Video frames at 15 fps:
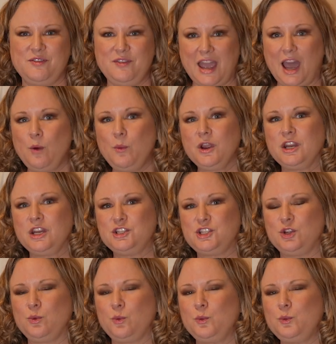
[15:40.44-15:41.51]
Now we're going to
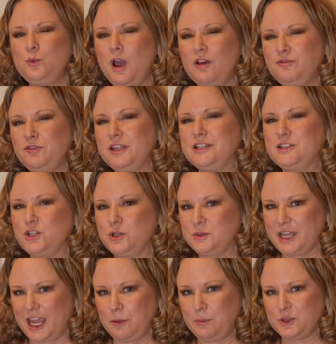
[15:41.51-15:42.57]
do roughly 2
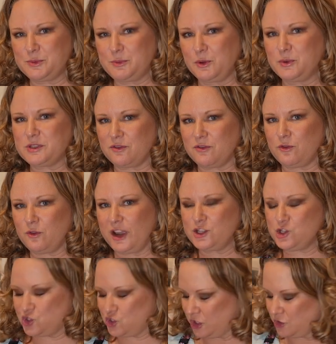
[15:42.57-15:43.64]
tablespoons of
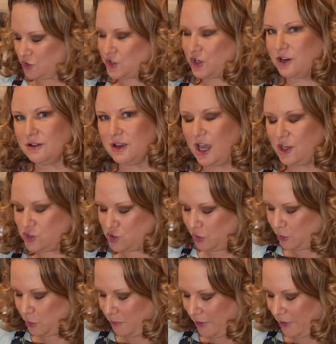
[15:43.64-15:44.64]
fresh ginger. I'll show you